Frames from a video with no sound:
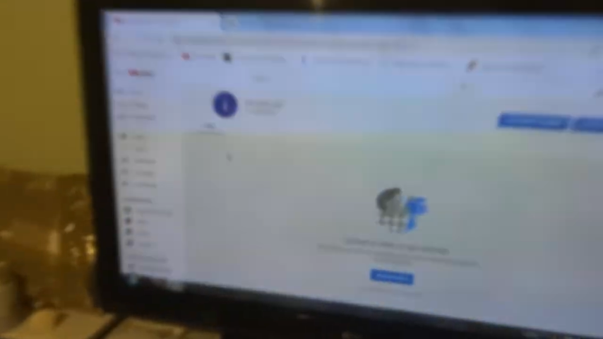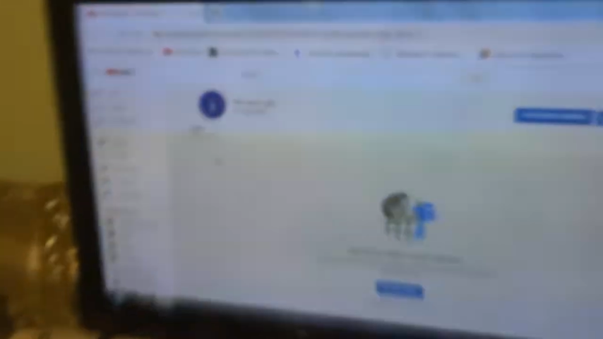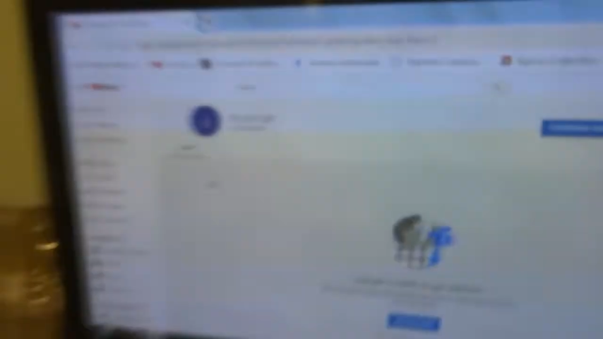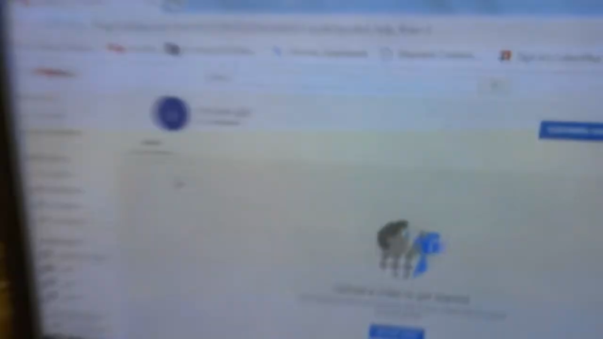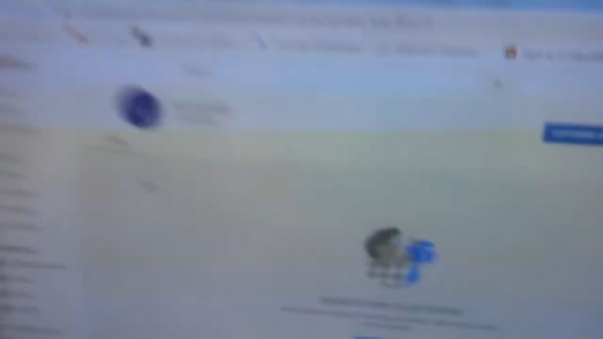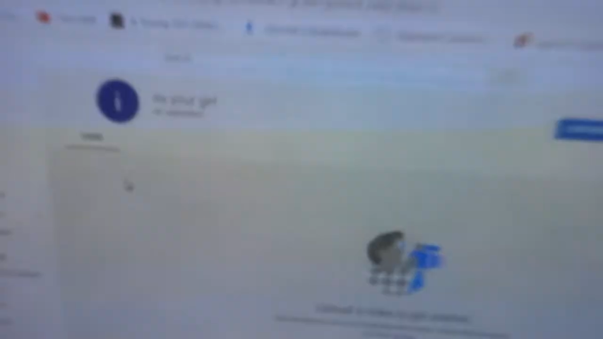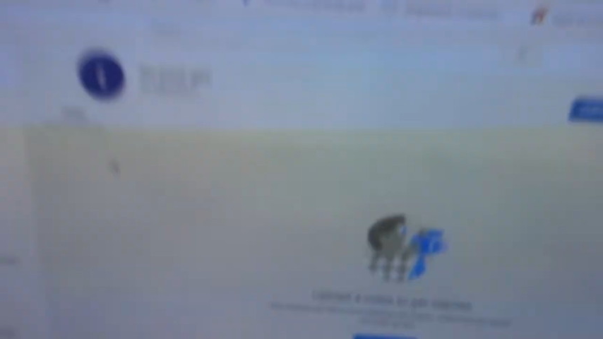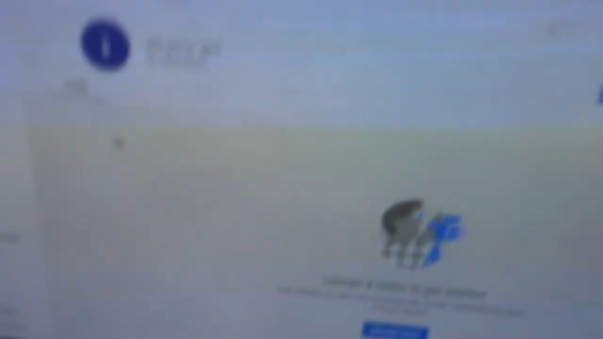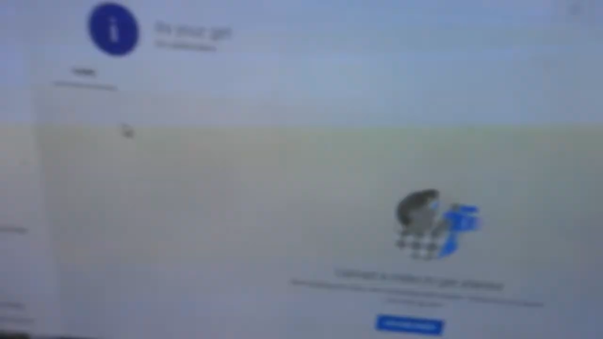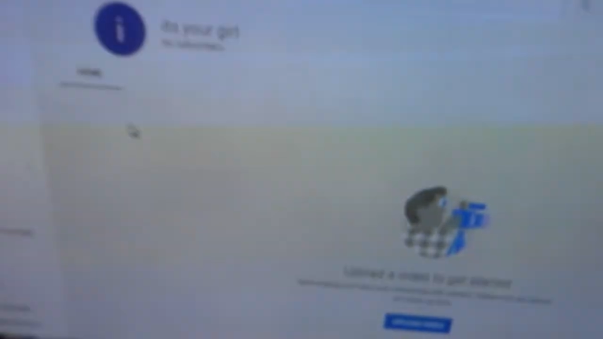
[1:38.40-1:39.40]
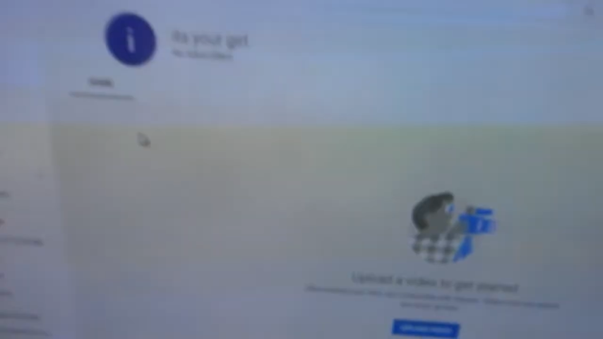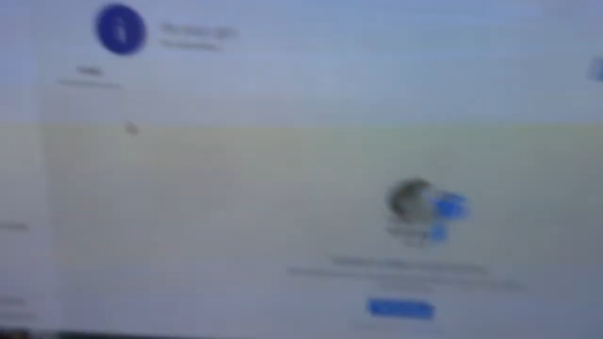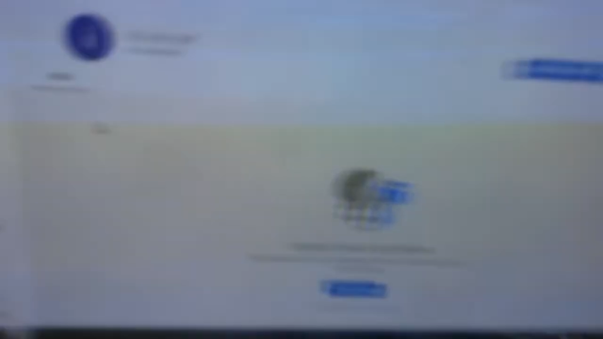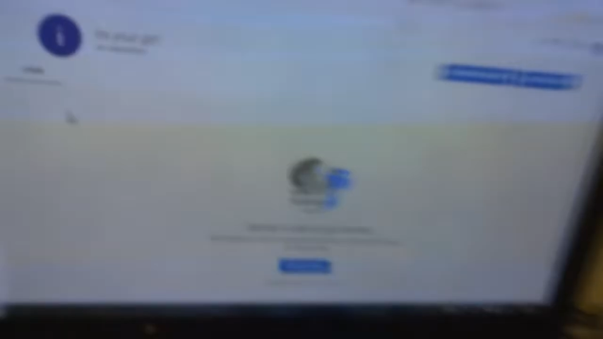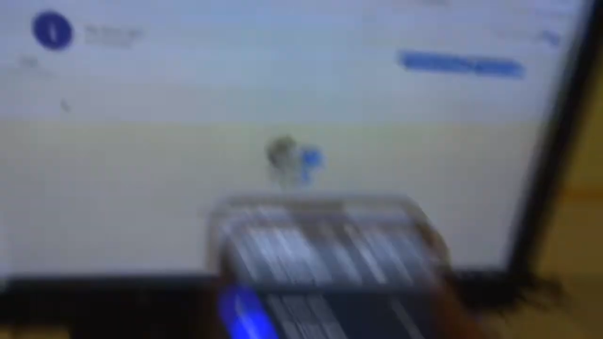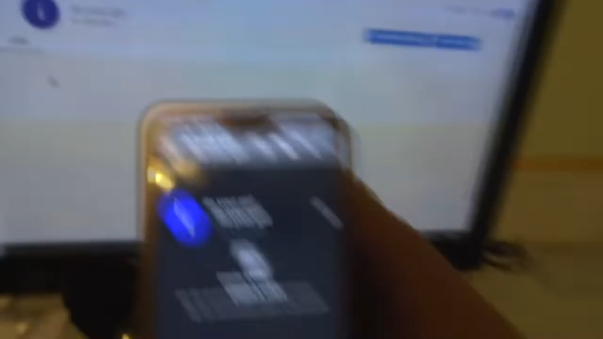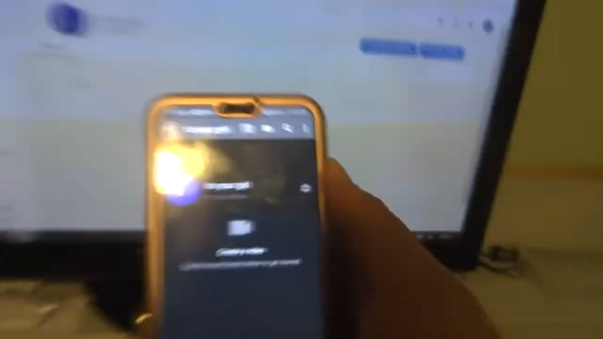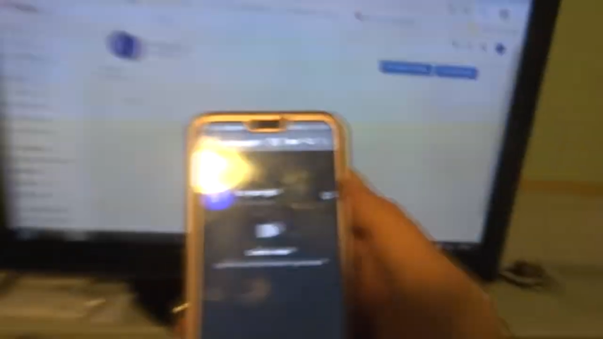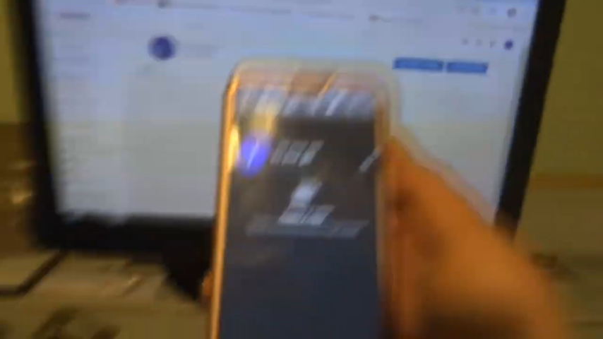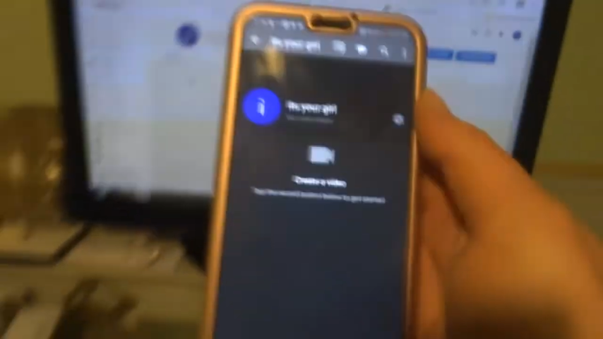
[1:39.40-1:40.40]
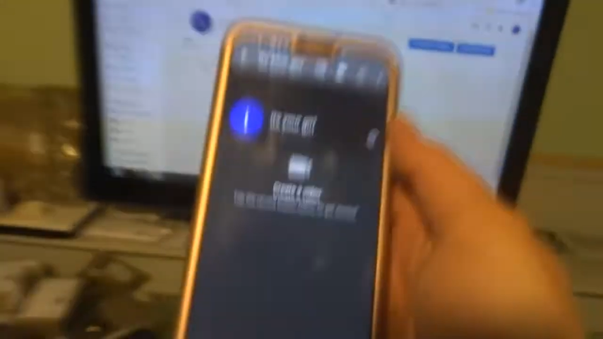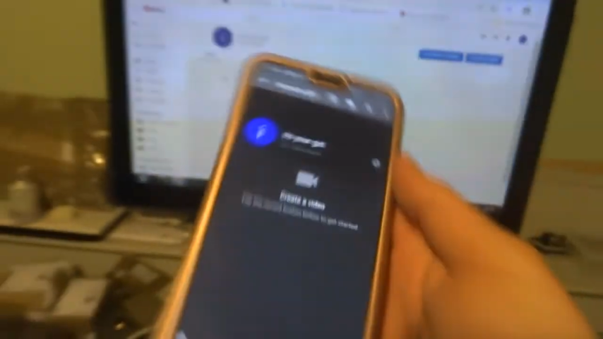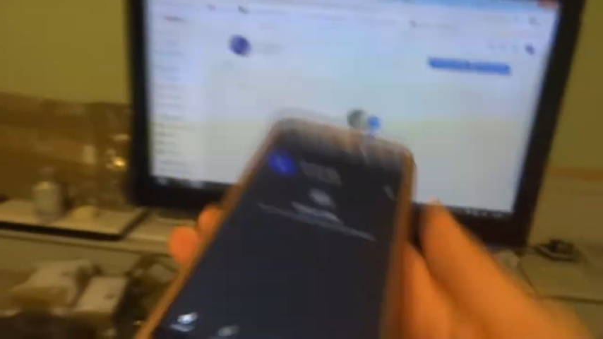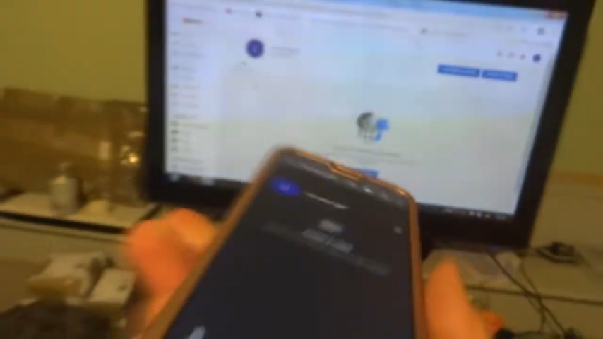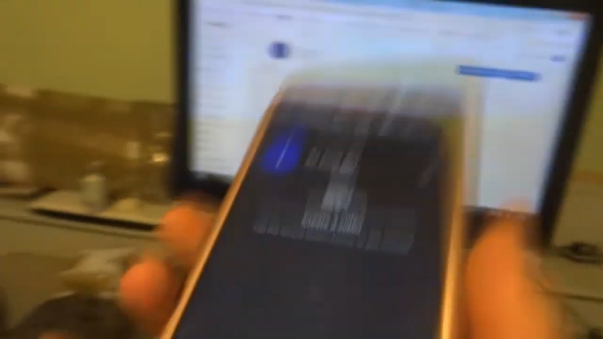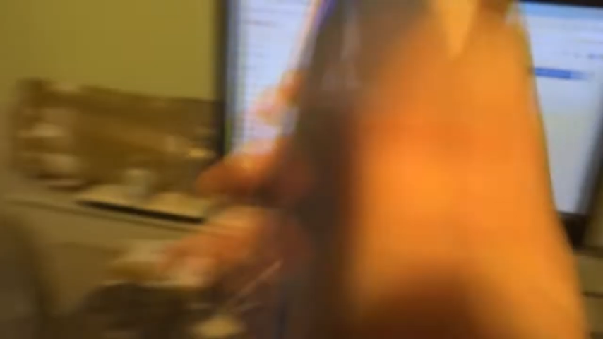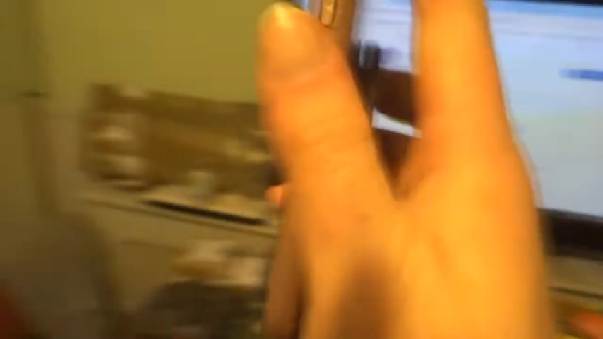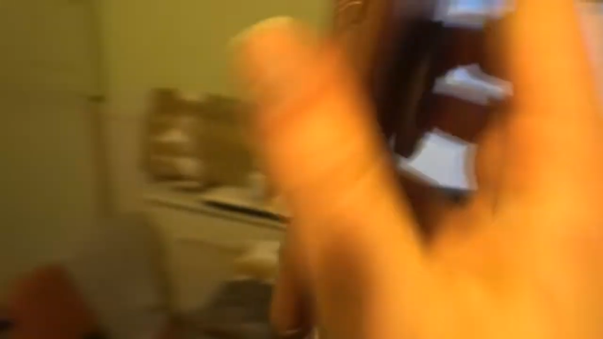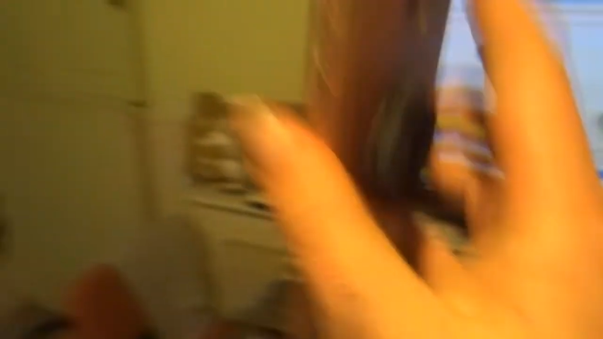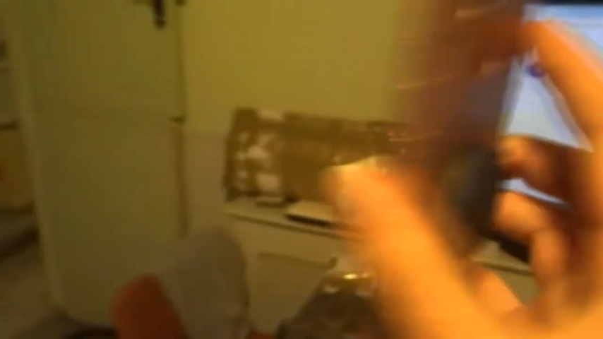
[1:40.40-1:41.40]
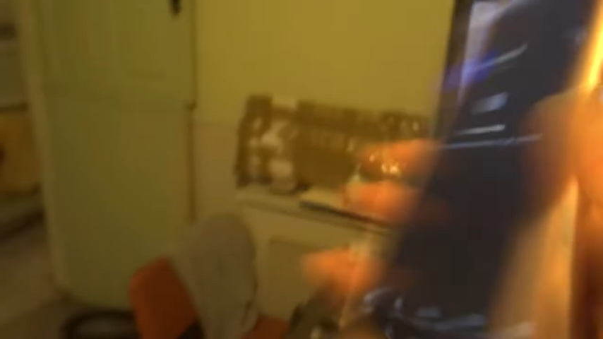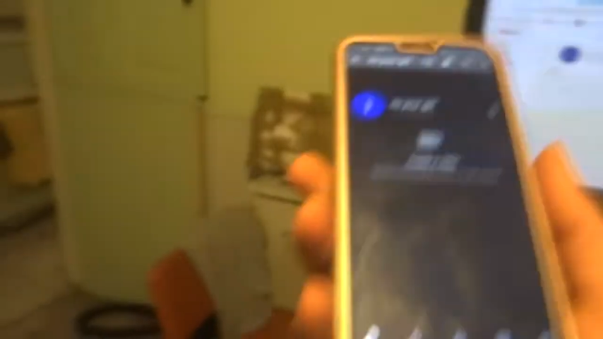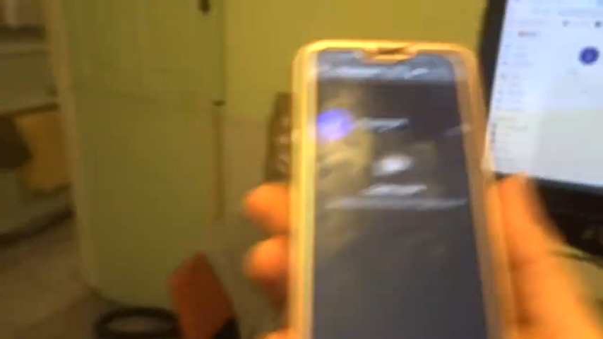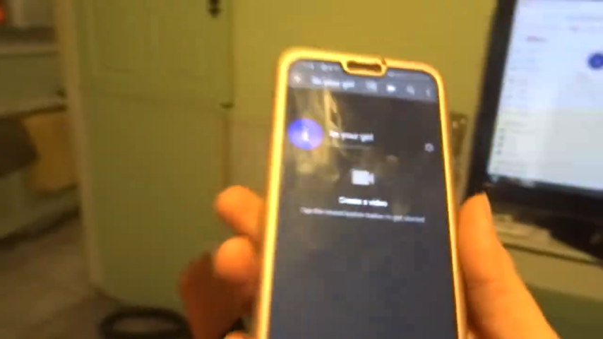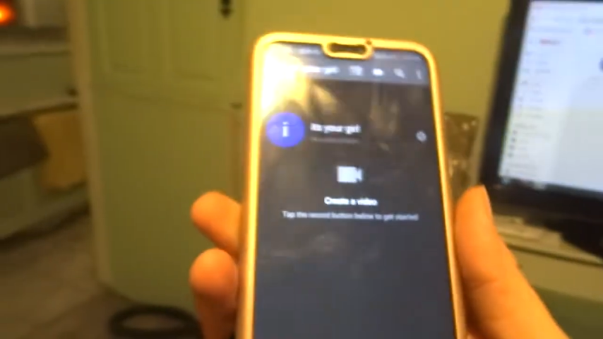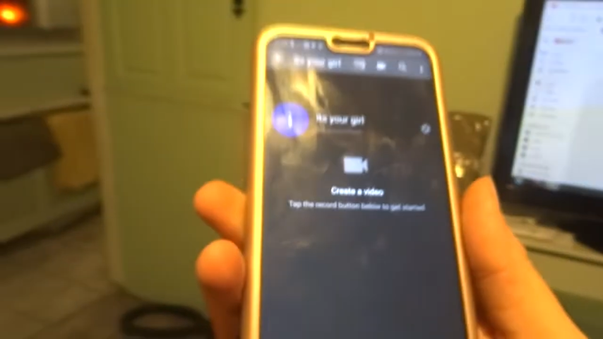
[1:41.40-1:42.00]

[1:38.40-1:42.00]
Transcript: No face is visible, so there are no lips to read.